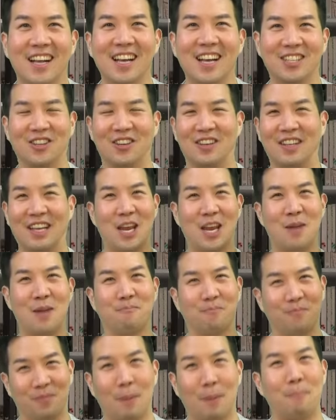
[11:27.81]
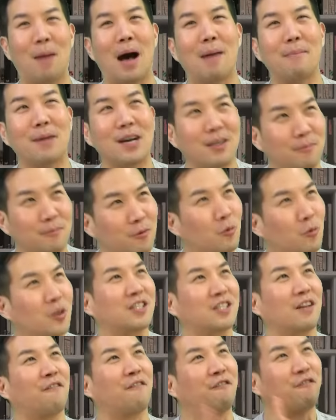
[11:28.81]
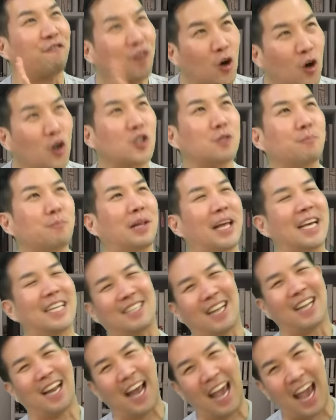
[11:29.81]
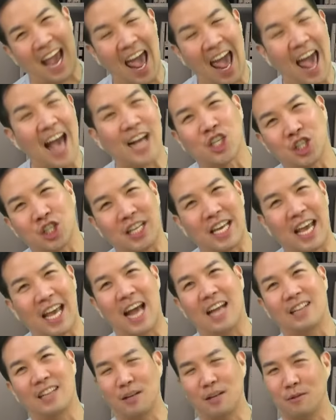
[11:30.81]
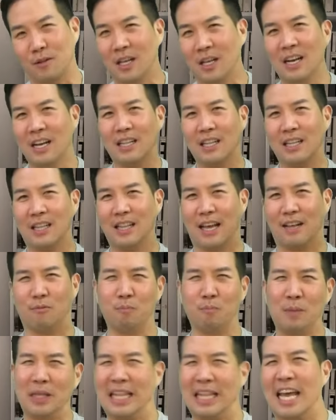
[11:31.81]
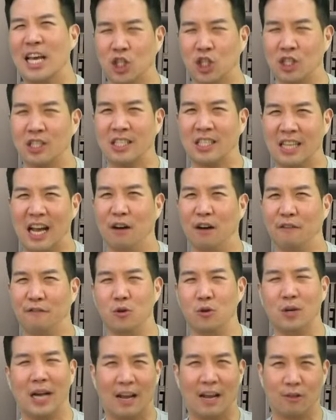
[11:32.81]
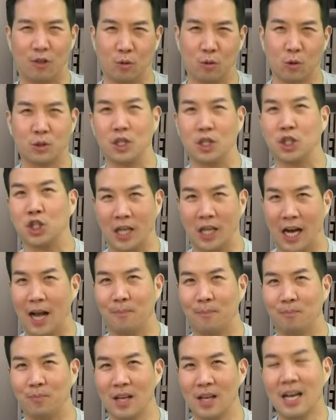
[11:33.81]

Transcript: So in the mamak was the first place that I actually had like Malaysian style food. I had the roti canai.